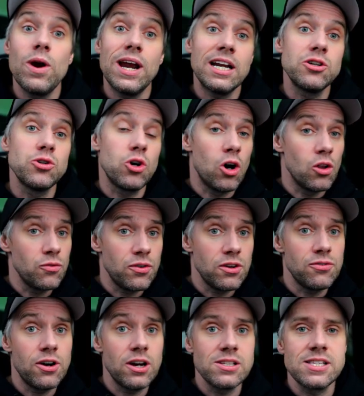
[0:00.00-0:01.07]
Where do config
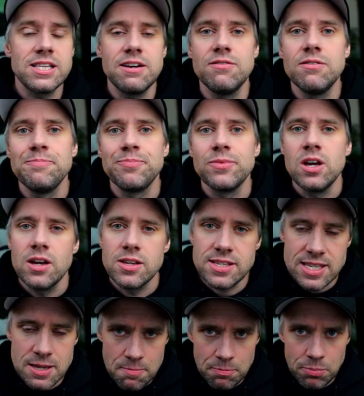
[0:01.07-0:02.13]
files live?
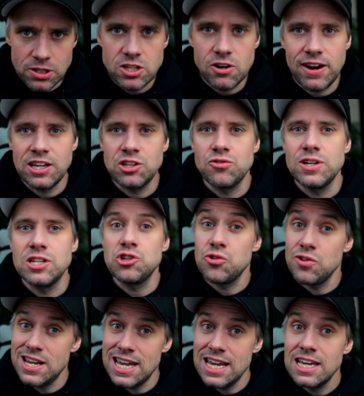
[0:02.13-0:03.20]
Simple directory
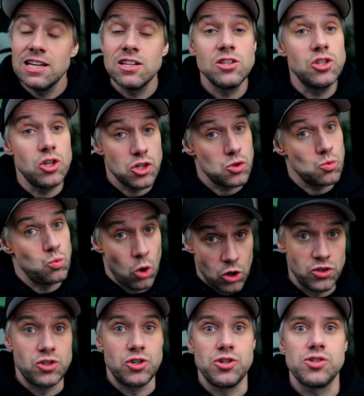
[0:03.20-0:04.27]
tree does
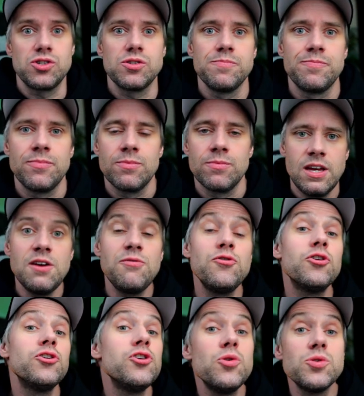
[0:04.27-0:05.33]
wonders. If
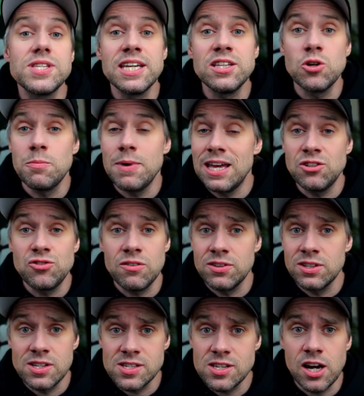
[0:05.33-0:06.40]
you're using
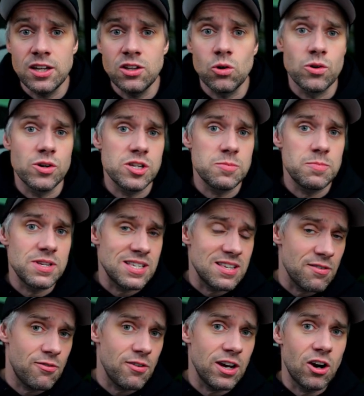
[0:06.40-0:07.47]
domain-driven design or a
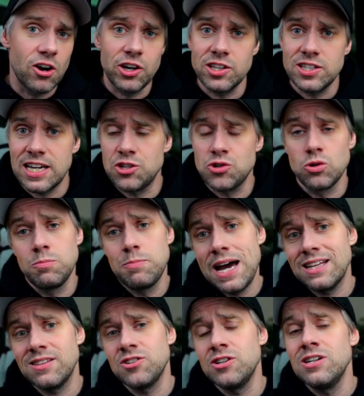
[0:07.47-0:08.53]
specific architectural
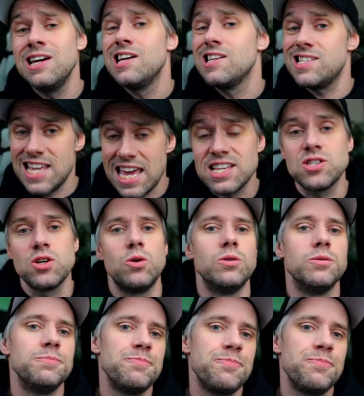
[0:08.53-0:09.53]
pattern, say so.